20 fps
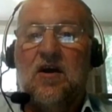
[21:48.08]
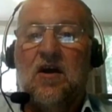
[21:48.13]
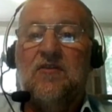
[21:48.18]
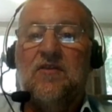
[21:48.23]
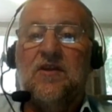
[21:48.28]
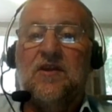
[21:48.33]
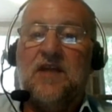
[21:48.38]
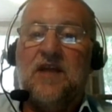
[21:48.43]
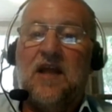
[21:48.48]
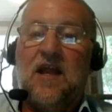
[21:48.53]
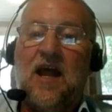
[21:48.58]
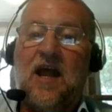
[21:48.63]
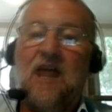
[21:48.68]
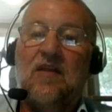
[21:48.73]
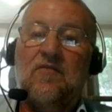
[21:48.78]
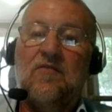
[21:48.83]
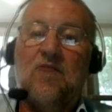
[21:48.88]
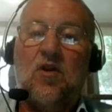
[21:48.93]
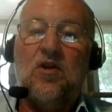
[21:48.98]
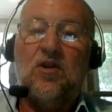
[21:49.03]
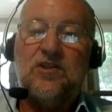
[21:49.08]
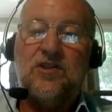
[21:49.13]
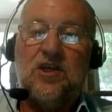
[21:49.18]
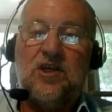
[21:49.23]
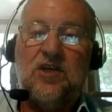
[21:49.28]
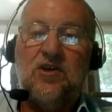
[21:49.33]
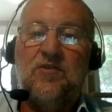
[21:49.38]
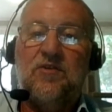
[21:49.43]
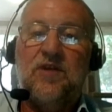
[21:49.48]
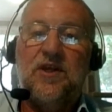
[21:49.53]
know there's a hell of a lot of
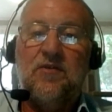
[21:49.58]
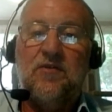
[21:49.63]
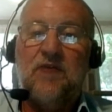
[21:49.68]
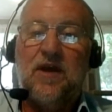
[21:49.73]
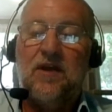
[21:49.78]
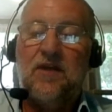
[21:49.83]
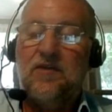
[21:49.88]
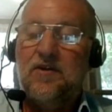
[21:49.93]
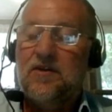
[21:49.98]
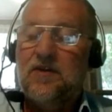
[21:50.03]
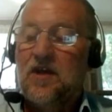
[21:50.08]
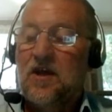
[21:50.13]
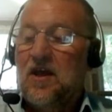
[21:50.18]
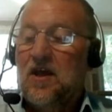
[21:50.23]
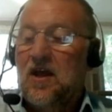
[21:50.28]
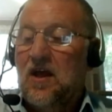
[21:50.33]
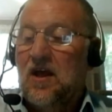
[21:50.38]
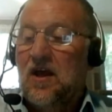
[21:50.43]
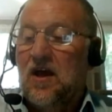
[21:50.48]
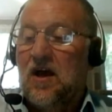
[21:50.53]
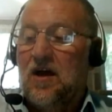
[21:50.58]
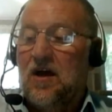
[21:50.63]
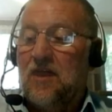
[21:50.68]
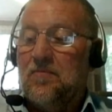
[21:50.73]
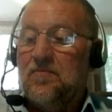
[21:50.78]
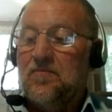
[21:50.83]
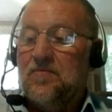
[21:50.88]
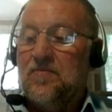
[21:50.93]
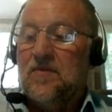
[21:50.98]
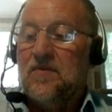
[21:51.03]
security around it.
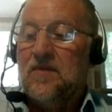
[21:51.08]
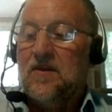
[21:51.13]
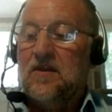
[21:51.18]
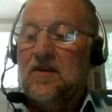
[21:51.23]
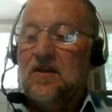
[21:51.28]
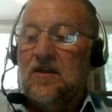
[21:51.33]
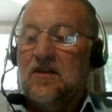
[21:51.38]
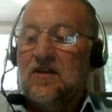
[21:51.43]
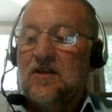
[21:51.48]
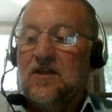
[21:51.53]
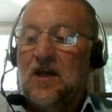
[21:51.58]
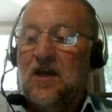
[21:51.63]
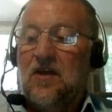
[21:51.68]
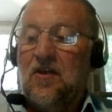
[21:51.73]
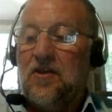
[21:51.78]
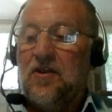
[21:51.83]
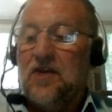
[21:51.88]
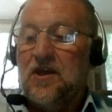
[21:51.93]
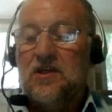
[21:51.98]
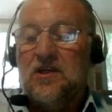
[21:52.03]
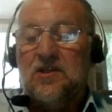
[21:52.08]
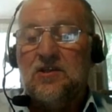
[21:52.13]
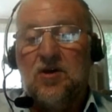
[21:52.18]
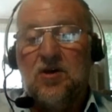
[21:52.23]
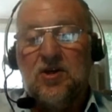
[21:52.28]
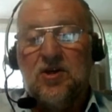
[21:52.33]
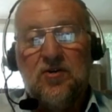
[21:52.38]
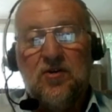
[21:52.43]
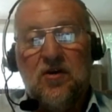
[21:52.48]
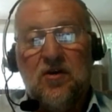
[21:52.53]
The other thing is
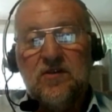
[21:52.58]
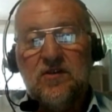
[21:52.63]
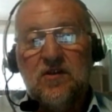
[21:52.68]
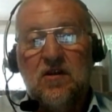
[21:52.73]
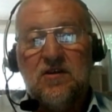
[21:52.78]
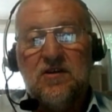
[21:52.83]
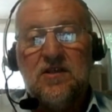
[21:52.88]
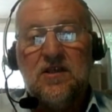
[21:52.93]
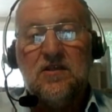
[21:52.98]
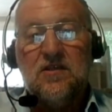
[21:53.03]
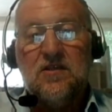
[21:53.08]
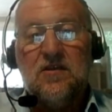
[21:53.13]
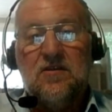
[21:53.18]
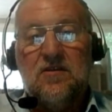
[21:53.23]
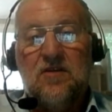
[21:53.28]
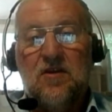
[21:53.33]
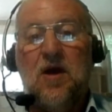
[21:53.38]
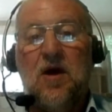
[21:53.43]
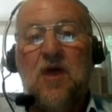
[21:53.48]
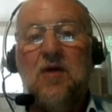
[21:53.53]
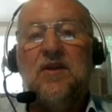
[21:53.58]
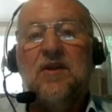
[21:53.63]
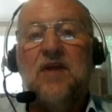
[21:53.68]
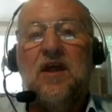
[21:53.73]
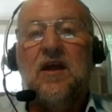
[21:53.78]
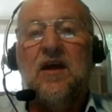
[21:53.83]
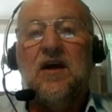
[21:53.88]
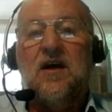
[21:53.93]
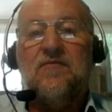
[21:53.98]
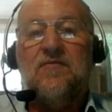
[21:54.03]
my driver's license. The moment
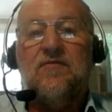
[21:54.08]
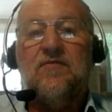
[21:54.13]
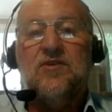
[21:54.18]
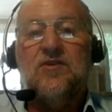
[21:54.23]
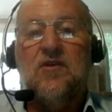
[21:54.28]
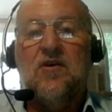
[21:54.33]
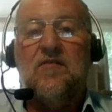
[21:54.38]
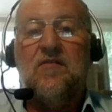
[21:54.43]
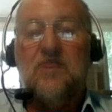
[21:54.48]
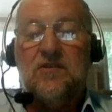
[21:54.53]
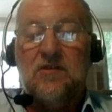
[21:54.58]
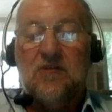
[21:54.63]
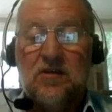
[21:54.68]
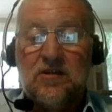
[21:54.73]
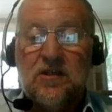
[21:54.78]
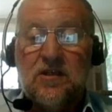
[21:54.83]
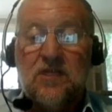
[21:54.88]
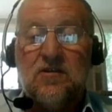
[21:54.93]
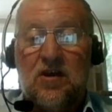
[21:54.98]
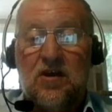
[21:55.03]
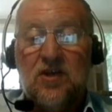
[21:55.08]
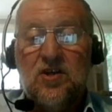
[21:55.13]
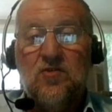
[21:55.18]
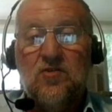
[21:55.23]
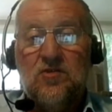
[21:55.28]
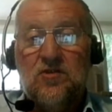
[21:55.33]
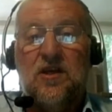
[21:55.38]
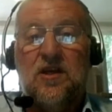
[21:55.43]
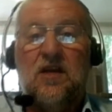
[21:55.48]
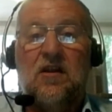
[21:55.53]
they ask for a driver's license, I
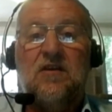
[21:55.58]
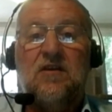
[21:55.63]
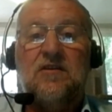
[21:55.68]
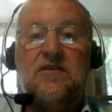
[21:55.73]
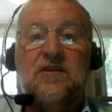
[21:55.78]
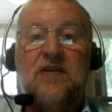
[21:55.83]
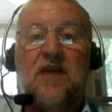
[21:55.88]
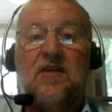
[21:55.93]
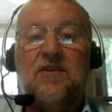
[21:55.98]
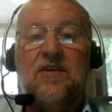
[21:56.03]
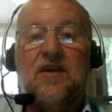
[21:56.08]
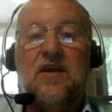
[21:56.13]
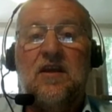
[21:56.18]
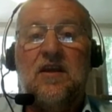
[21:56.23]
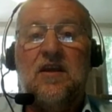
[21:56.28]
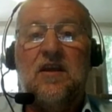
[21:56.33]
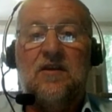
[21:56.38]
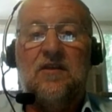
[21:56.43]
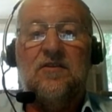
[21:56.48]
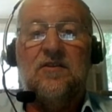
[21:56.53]
usually close down the